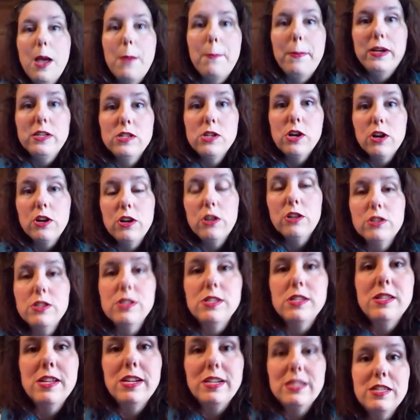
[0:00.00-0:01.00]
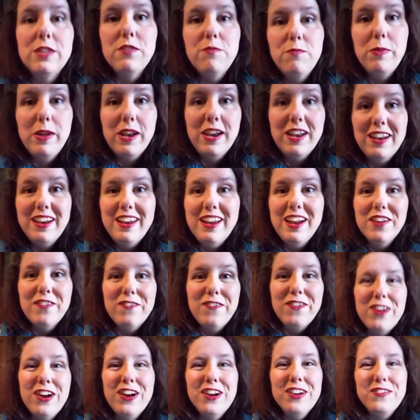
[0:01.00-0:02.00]
my daughter's things have been in here
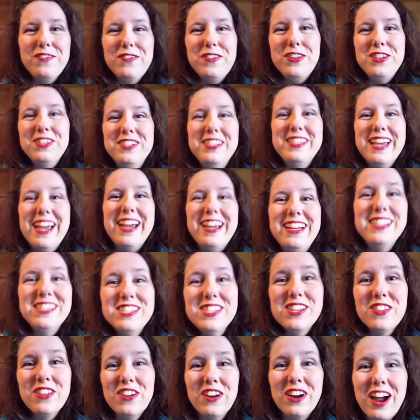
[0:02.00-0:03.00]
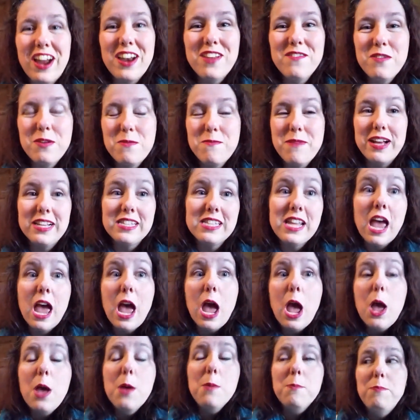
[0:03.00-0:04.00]
for a few days, so they're kind of a
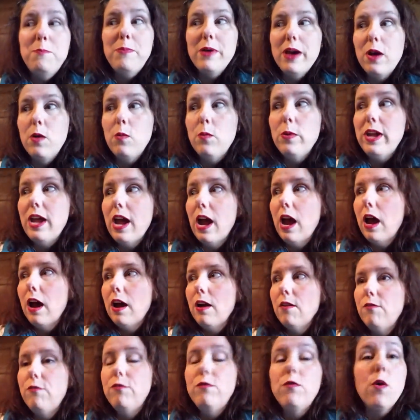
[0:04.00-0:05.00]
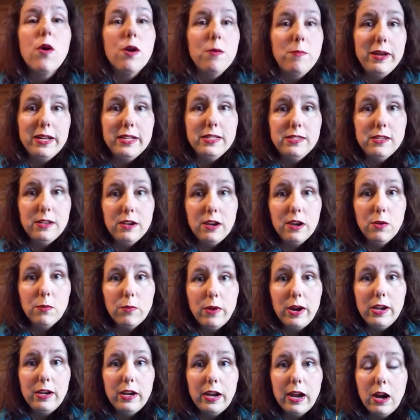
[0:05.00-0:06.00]
mess. But we have 4 beds in here
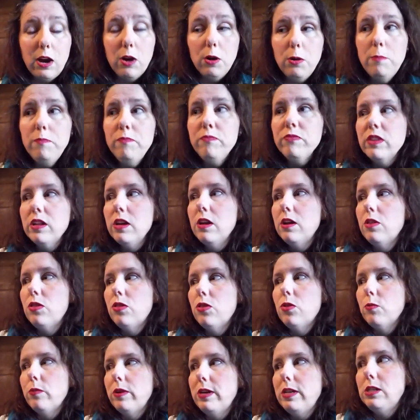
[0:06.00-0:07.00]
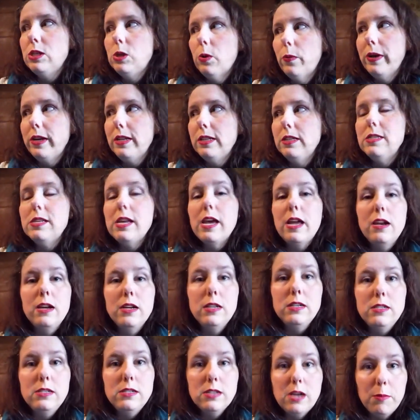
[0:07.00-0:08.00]
right now, 3 twins and a
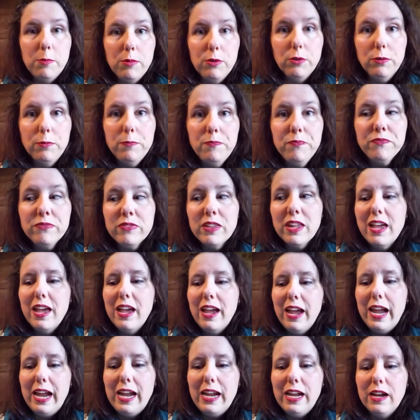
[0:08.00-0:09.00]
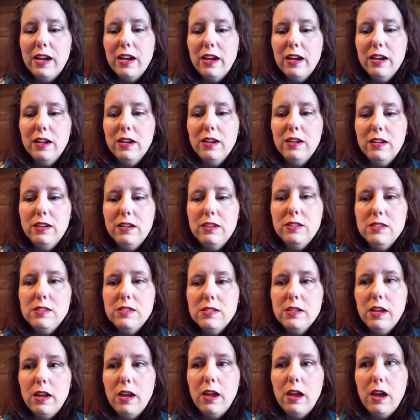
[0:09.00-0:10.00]
double. And
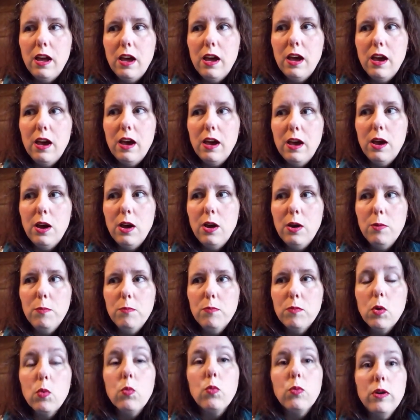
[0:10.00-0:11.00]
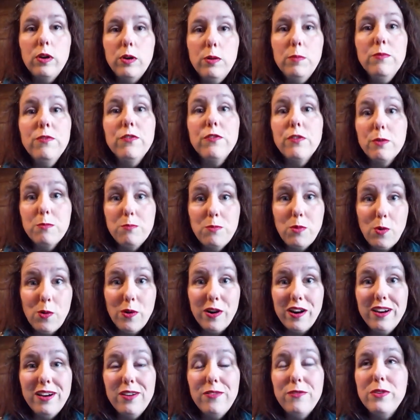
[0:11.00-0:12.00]
room for
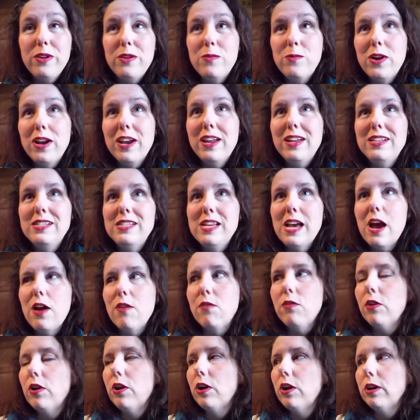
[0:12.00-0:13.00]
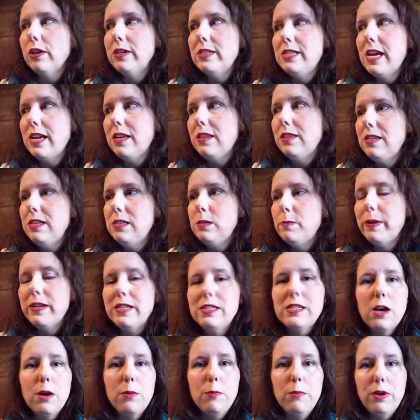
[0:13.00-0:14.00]
more. If we wanted to ever take these beds
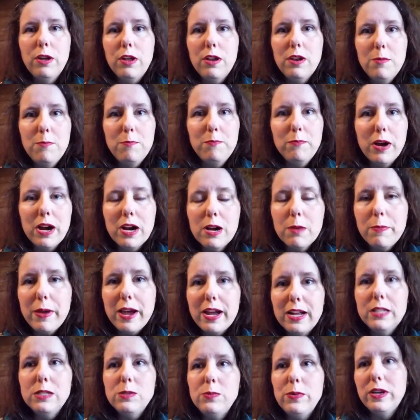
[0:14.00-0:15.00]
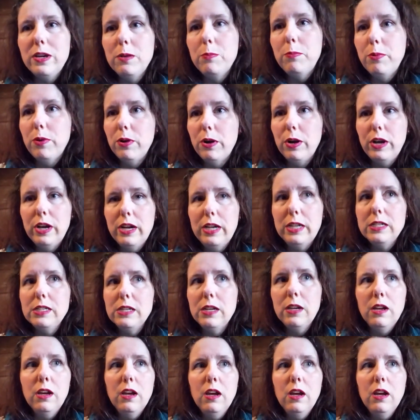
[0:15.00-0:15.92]
out and put in bunk beds, we could put